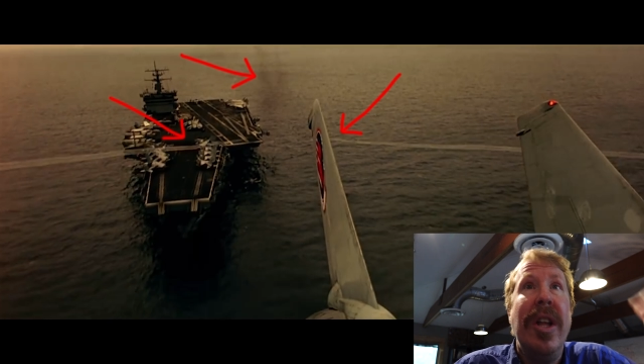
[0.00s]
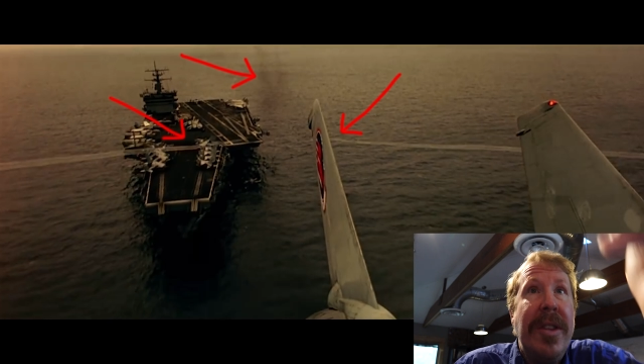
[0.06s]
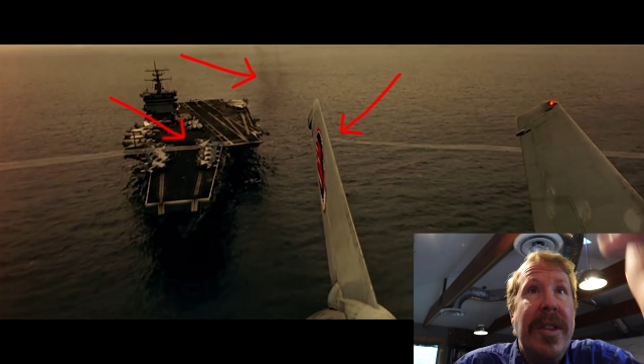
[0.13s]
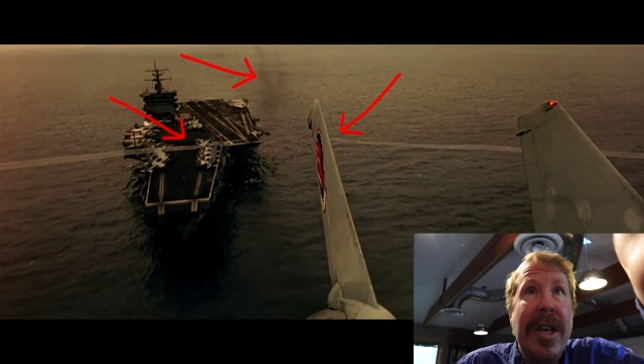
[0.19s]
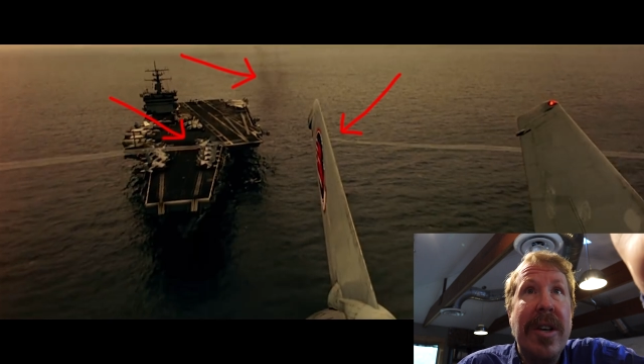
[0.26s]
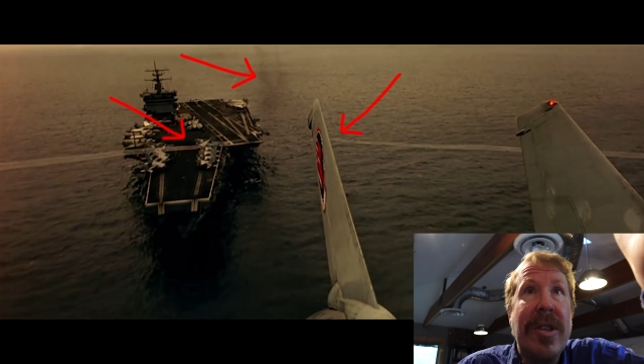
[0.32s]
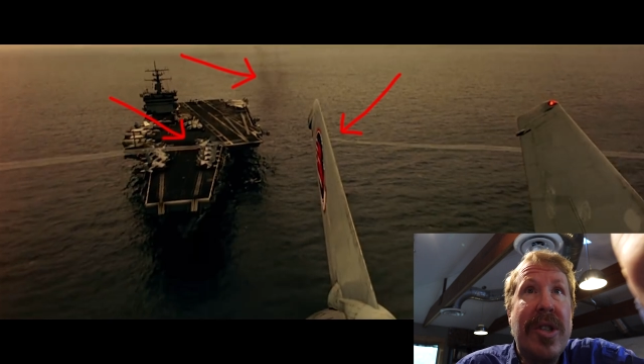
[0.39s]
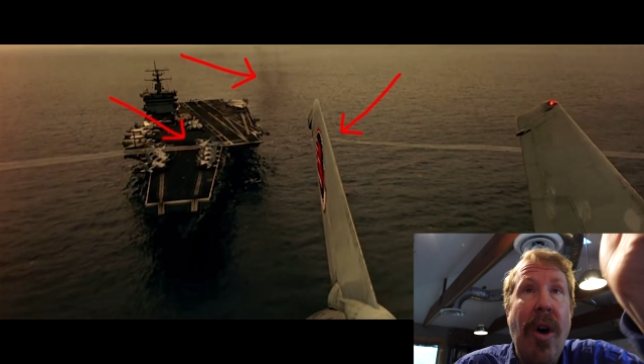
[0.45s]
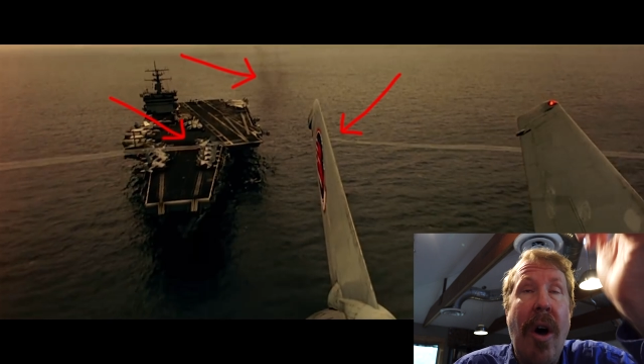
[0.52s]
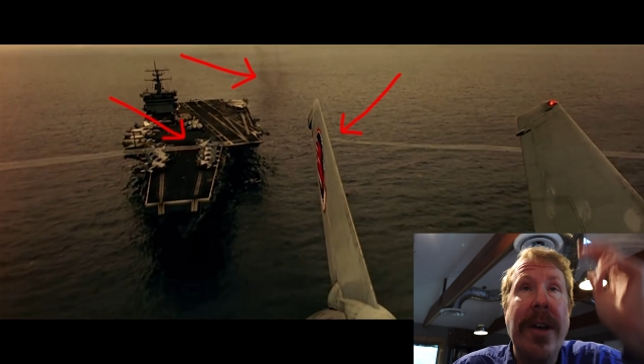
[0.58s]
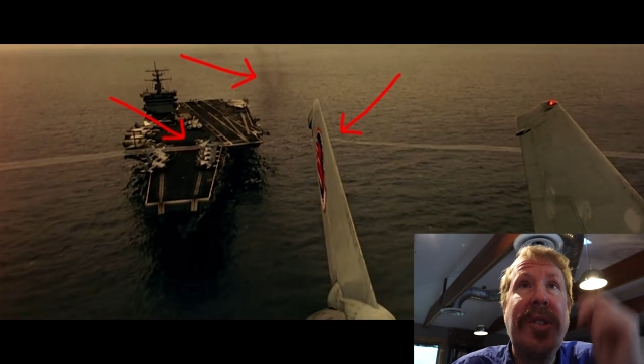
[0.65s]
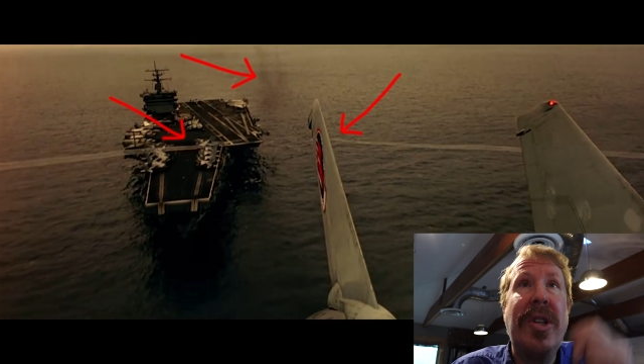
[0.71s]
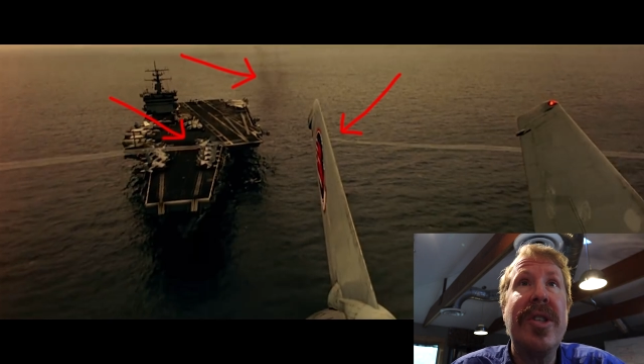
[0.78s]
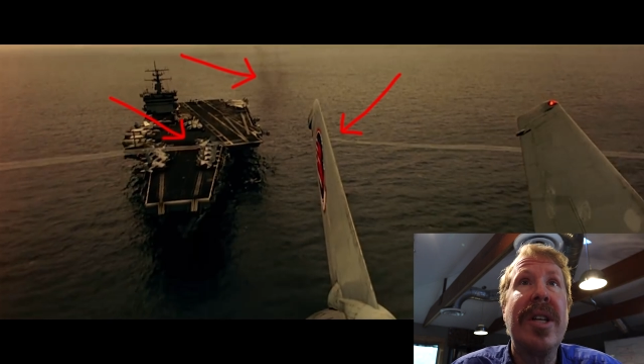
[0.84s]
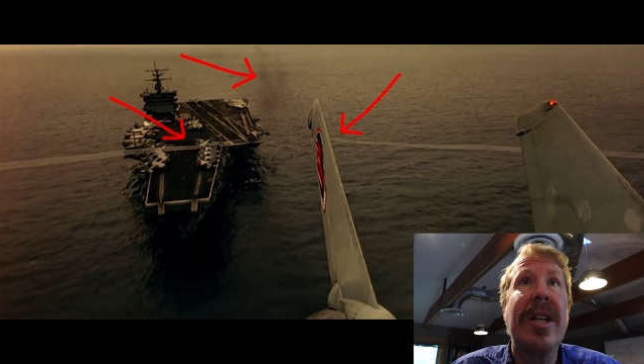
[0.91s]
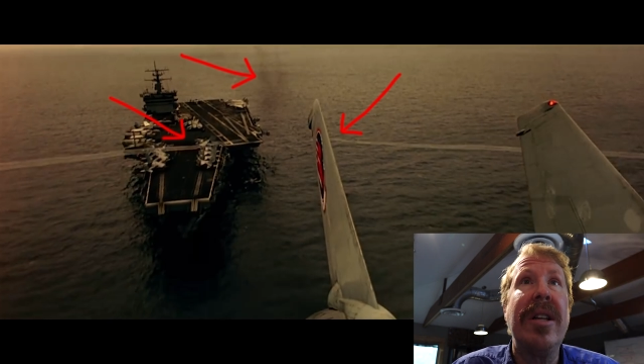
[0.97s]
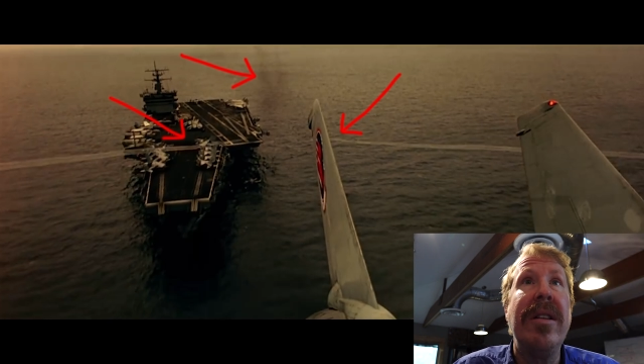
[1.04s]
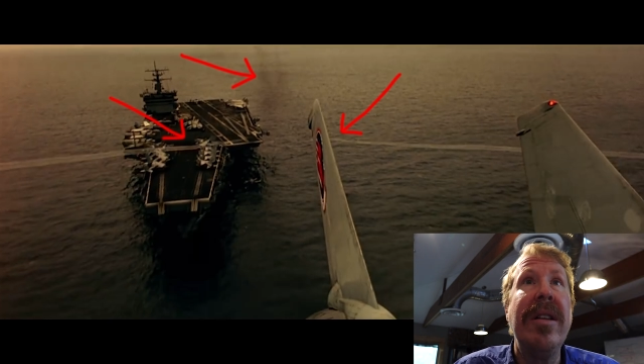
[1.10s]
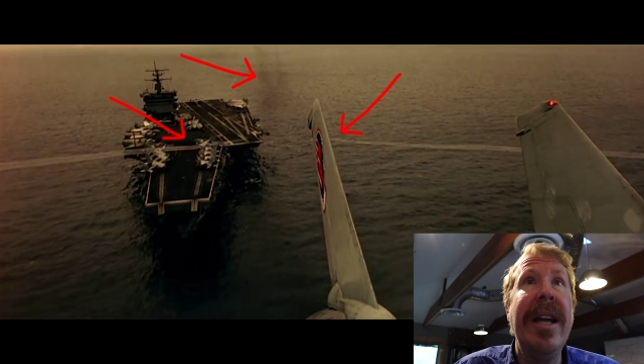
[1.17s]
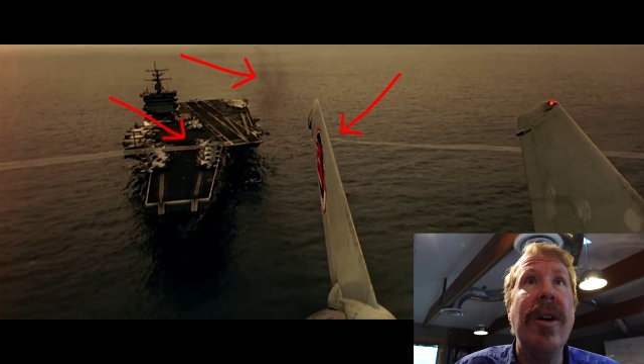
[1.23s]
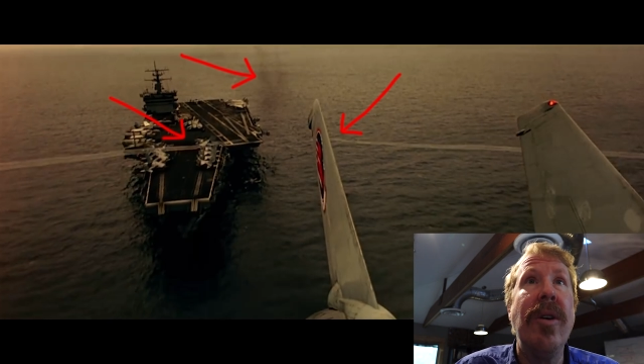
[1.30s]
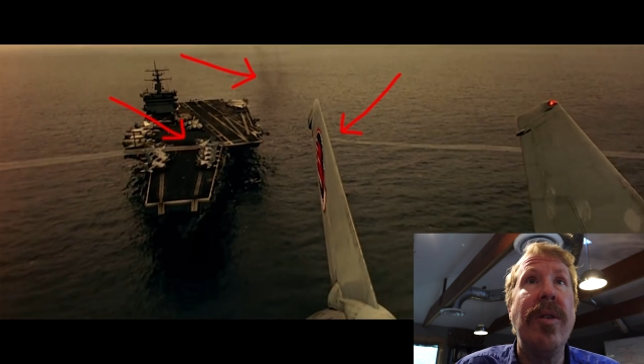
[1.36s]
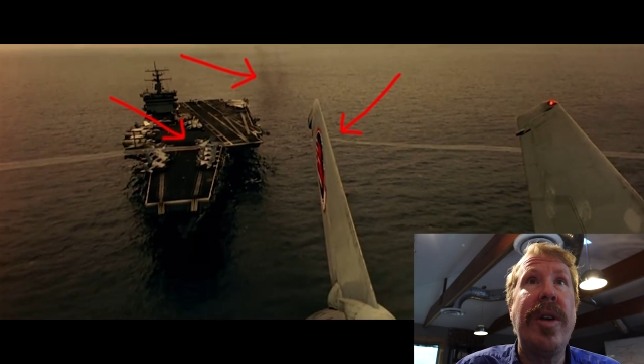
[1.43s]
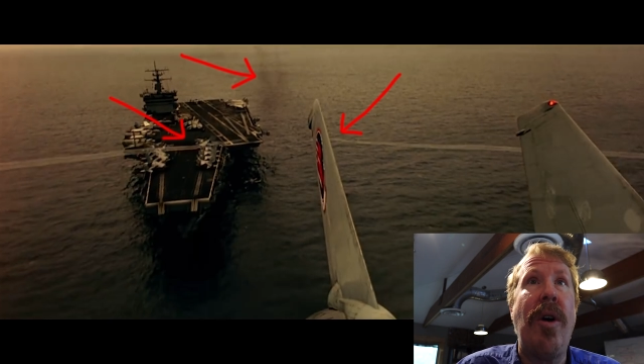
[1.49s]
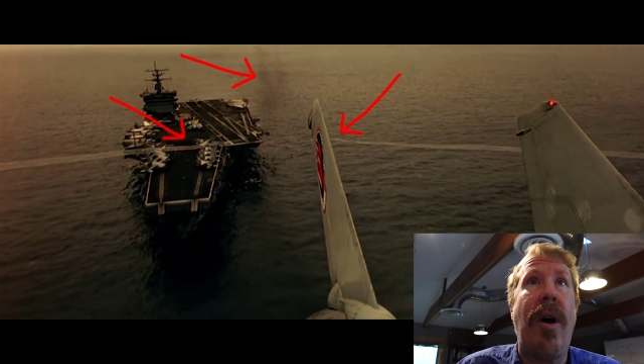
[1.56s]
The exhaust is clearly